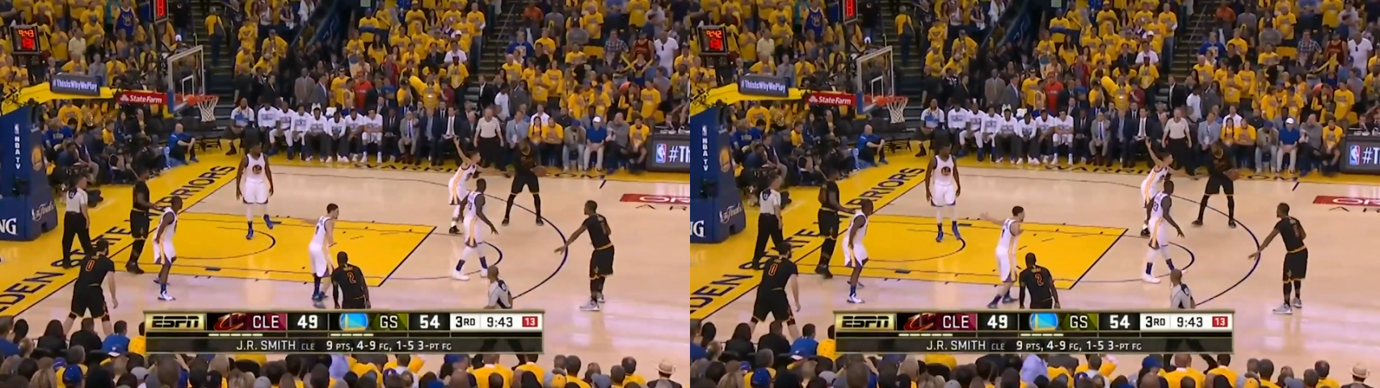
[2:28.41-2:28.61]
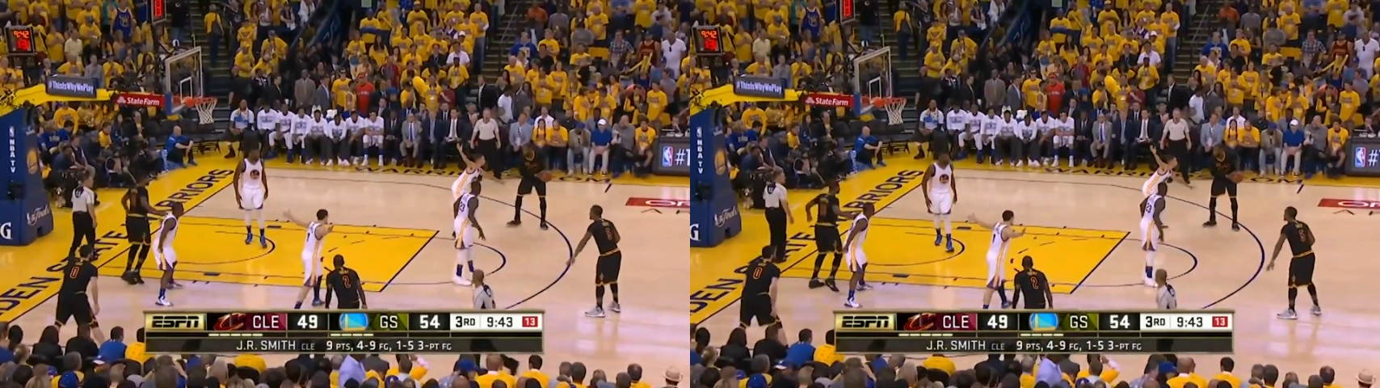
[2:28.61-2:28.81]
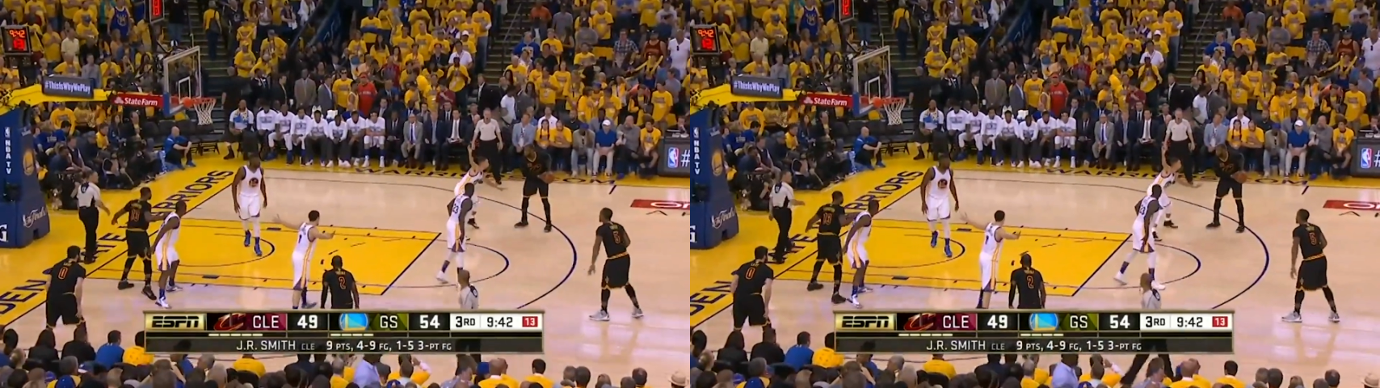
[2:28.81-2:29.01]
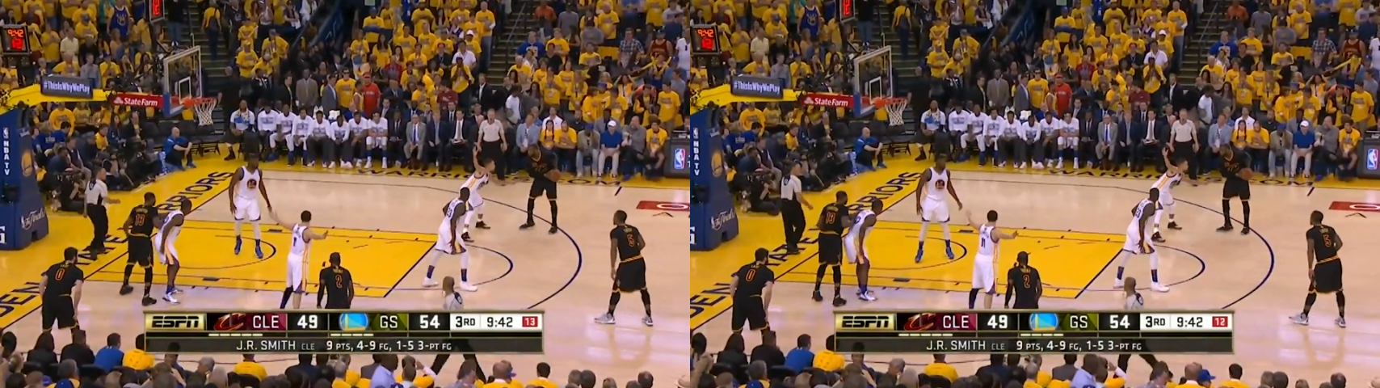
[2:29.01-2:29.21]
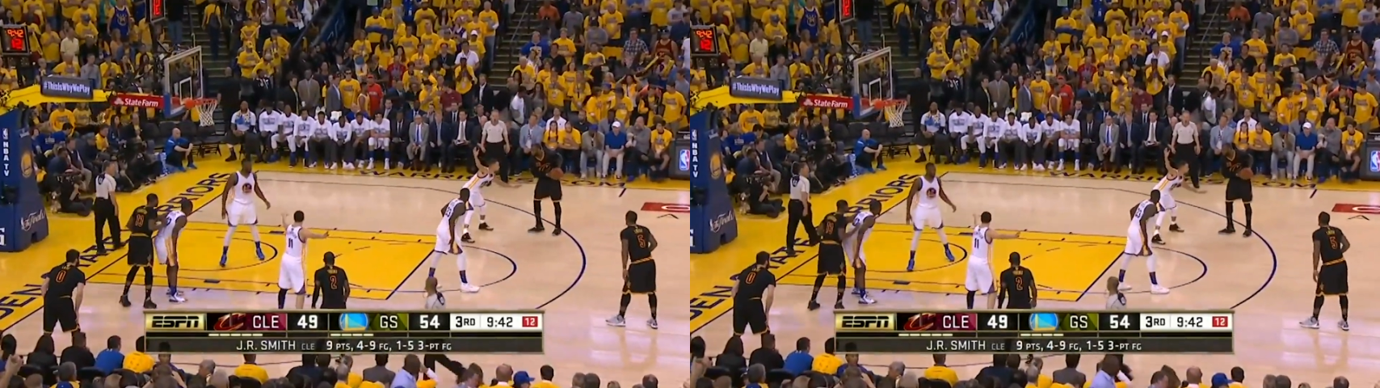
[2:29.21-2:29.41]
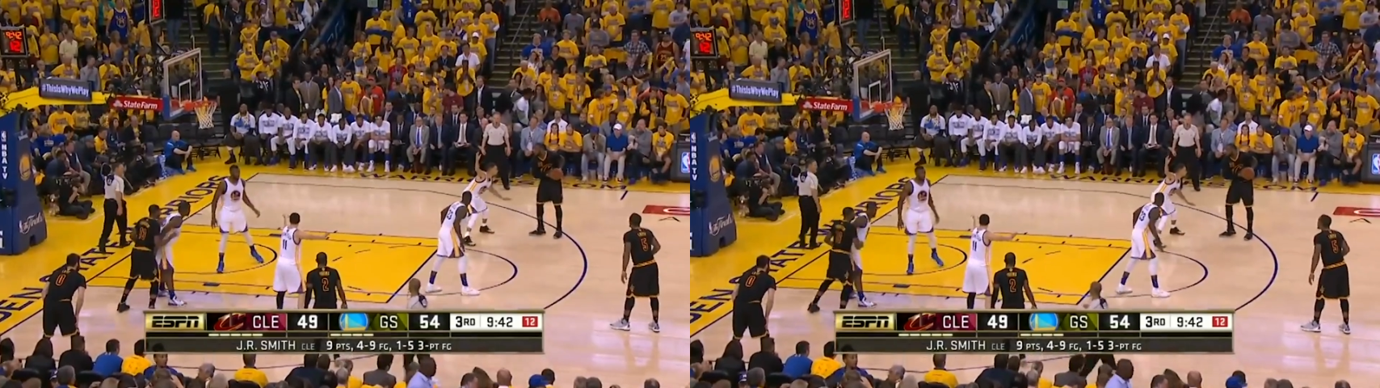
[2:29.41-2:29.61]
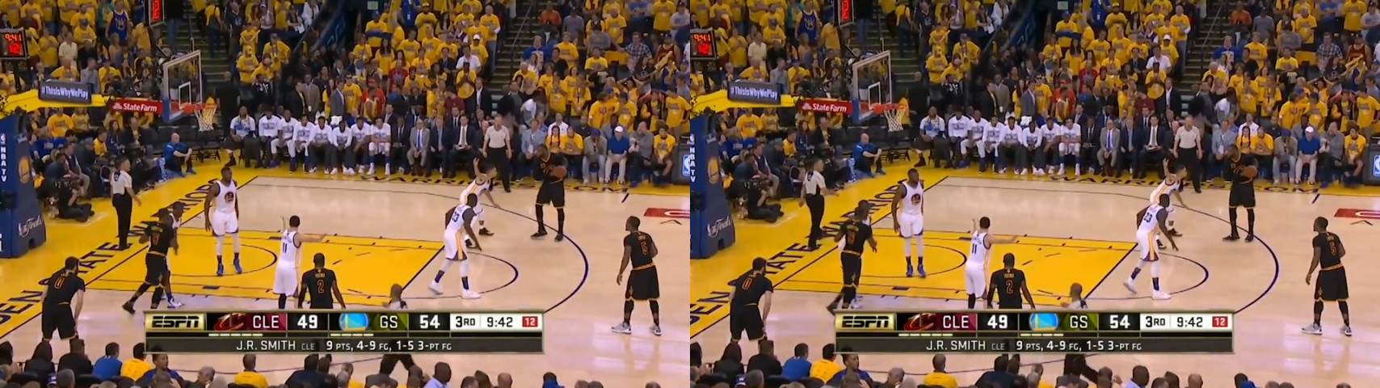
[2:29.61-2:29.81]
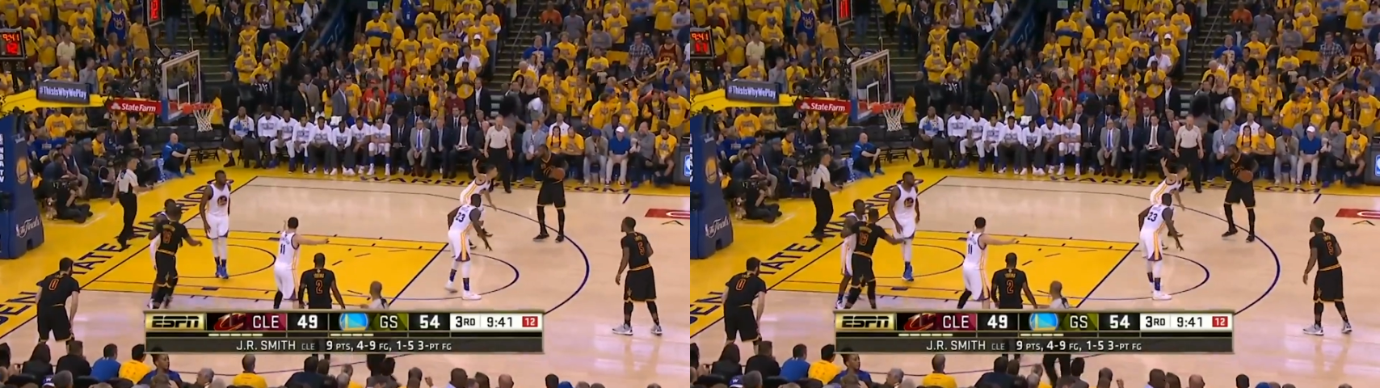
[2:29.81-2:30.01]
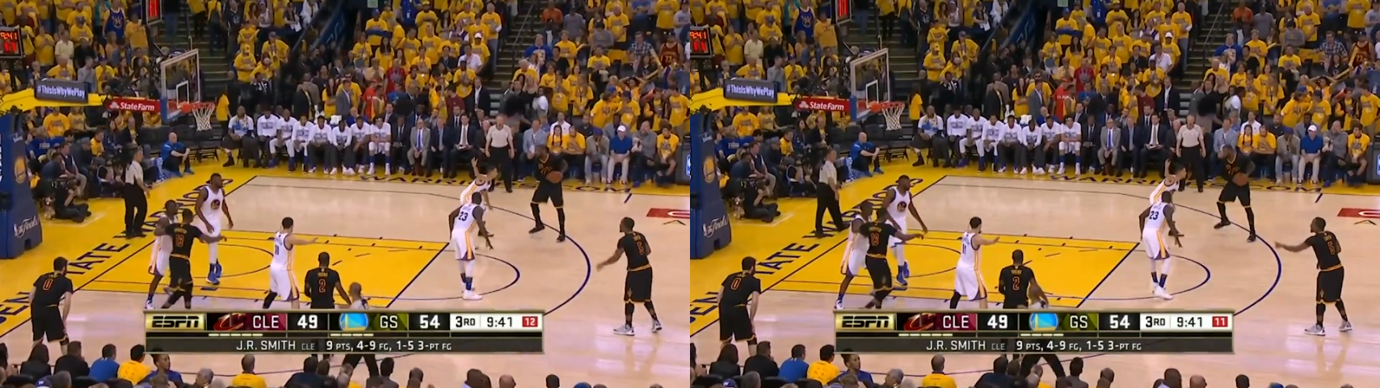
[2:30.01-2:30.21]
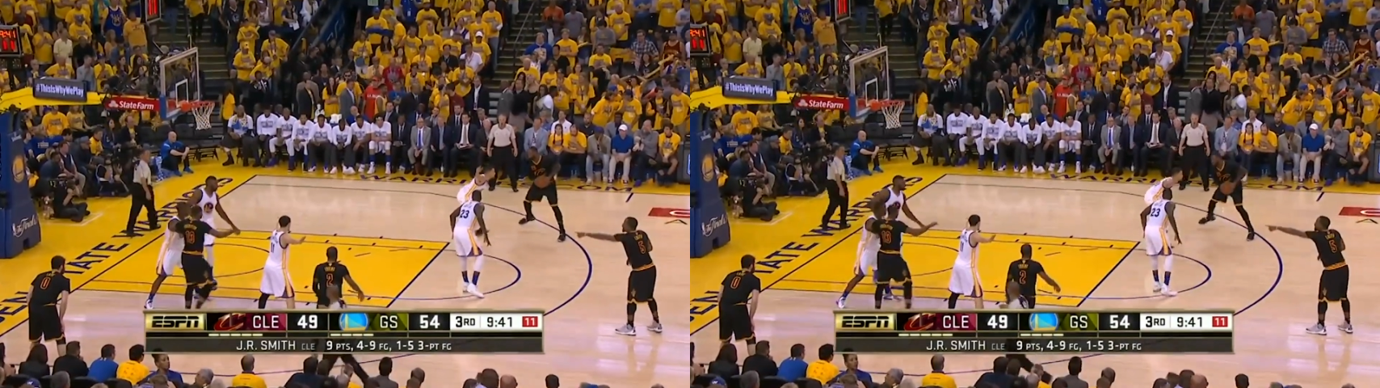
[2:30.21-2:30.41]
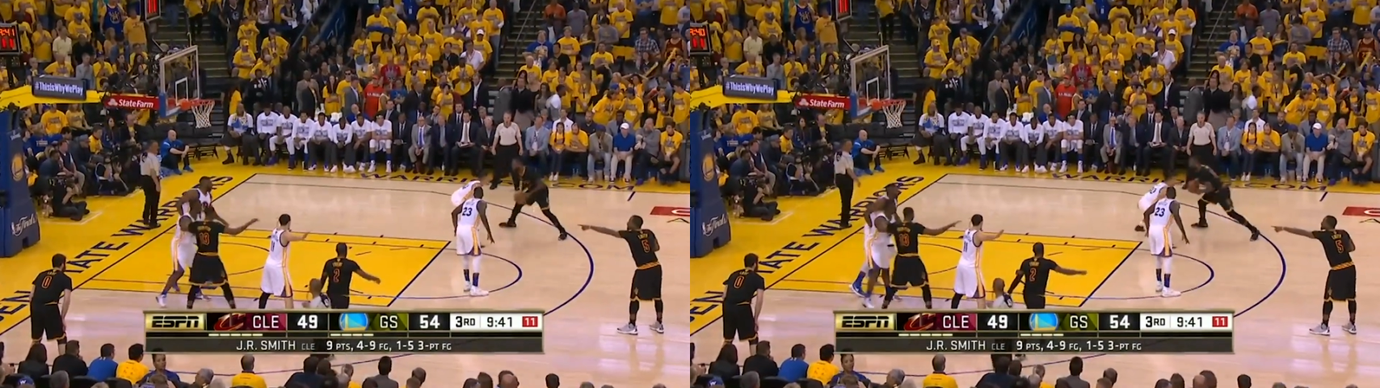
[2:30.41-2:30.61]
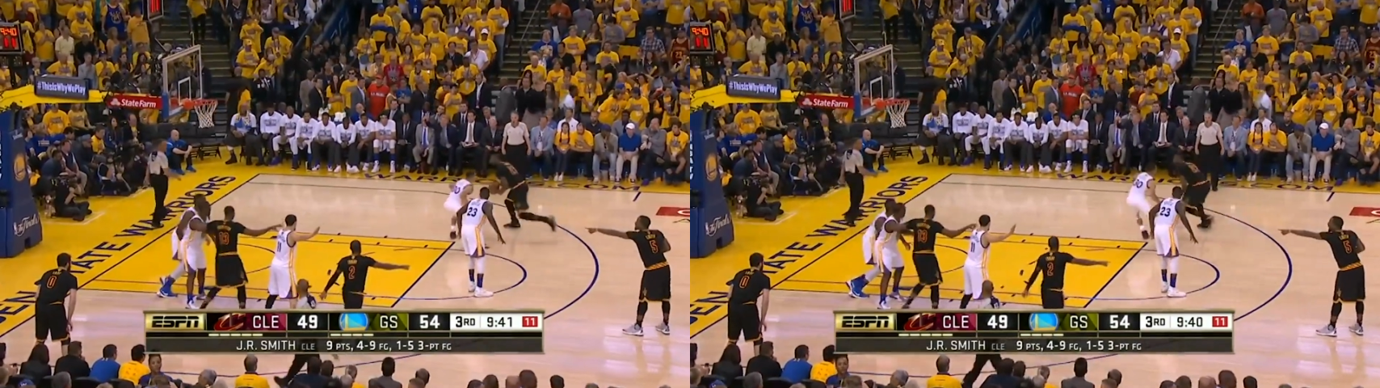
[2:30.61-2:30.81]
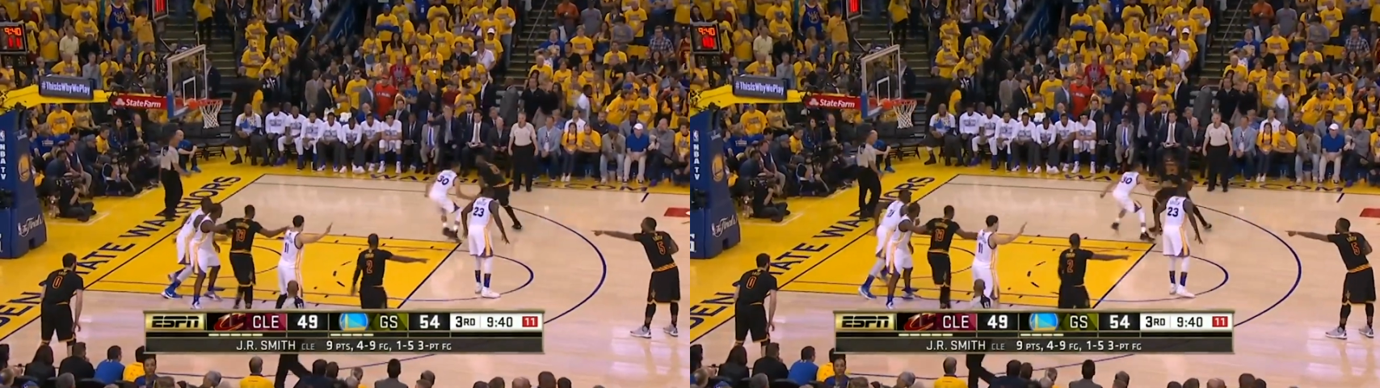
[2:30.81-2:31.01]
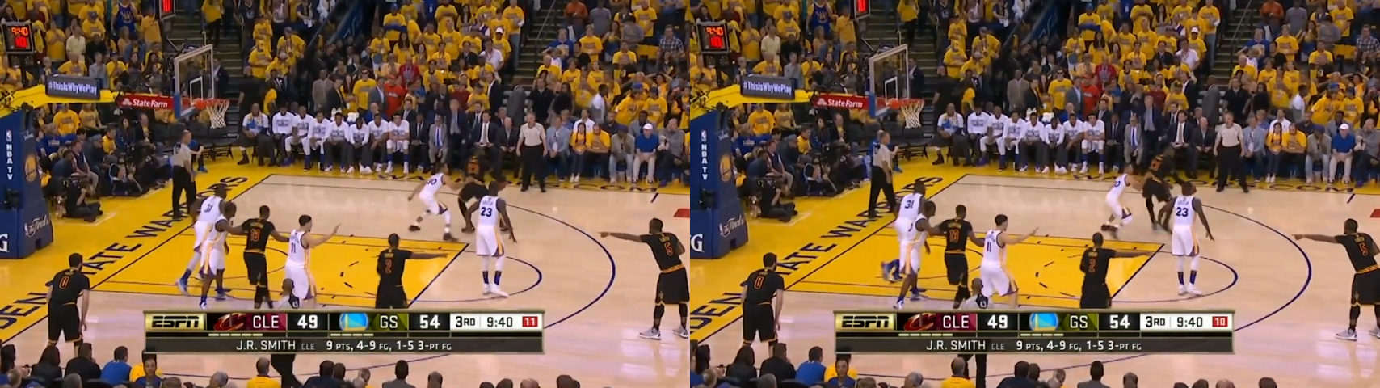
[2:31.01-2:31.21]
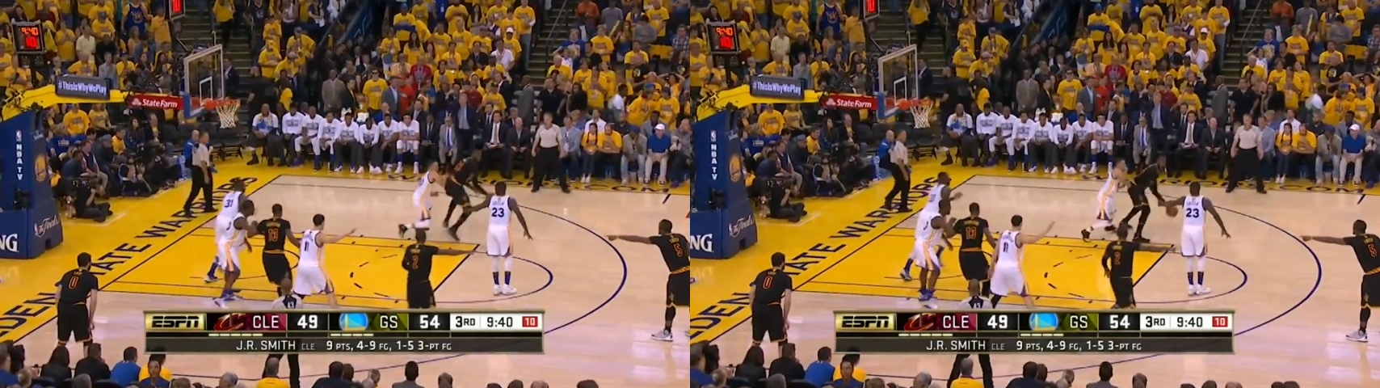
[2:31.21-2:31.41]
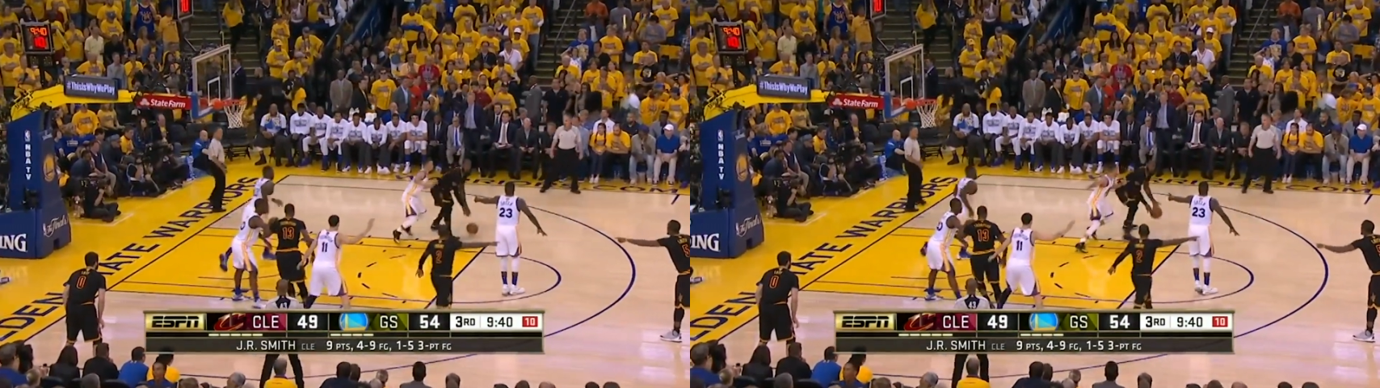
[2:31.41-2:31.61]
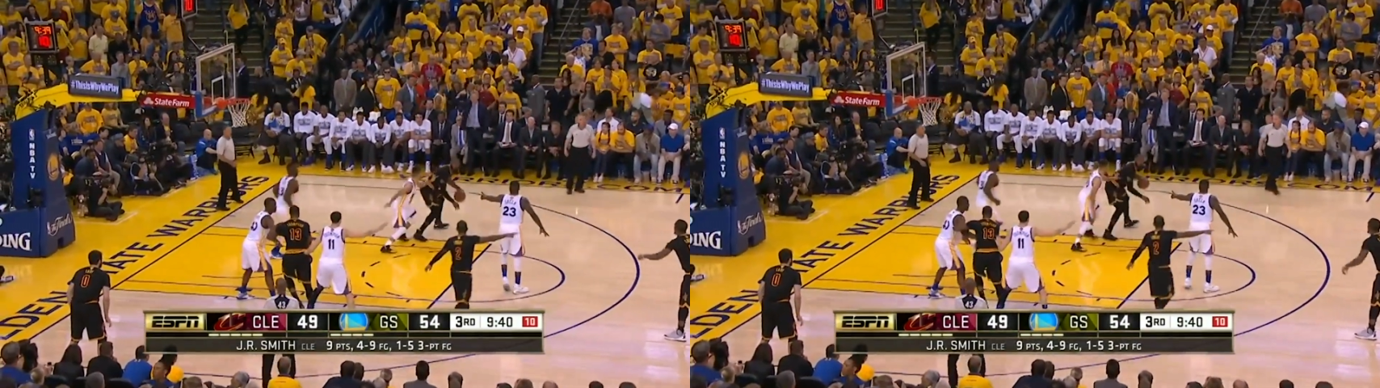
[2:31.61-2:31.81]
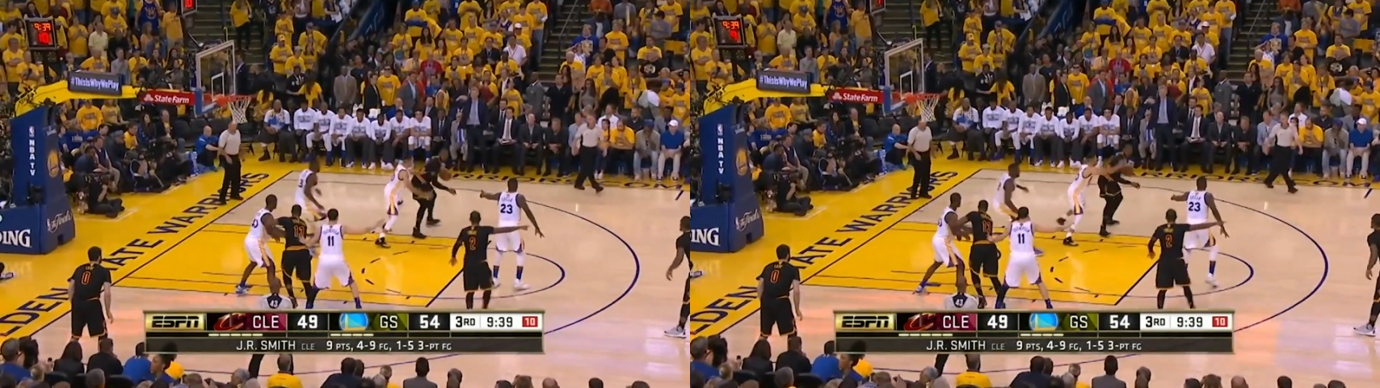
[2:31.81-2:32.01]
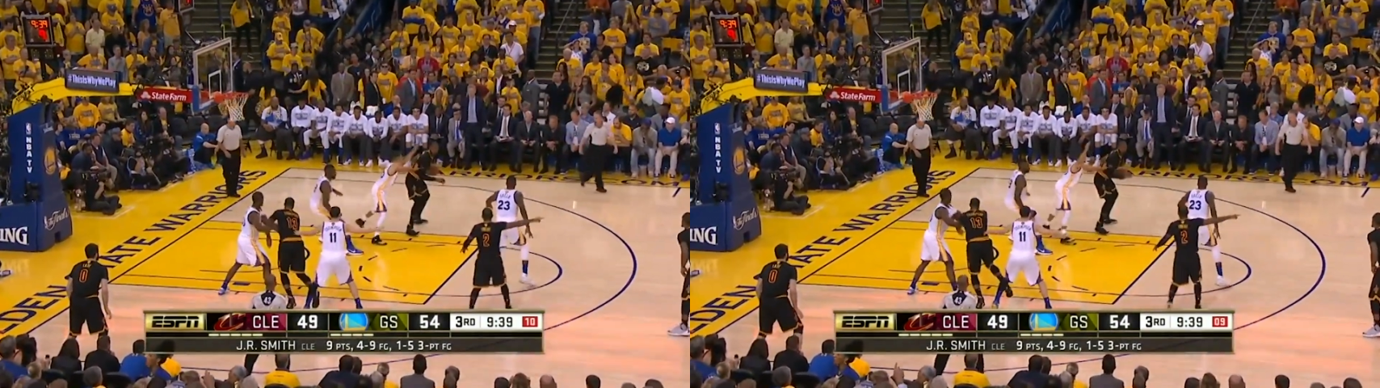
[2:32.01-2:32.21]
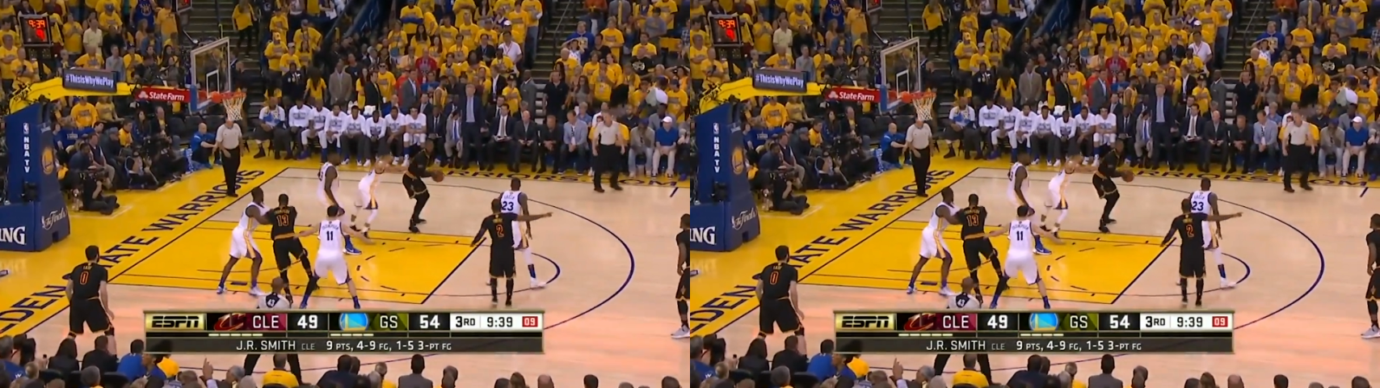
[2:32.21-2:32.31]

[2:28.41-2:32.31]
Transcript: [unreadable: no face in view]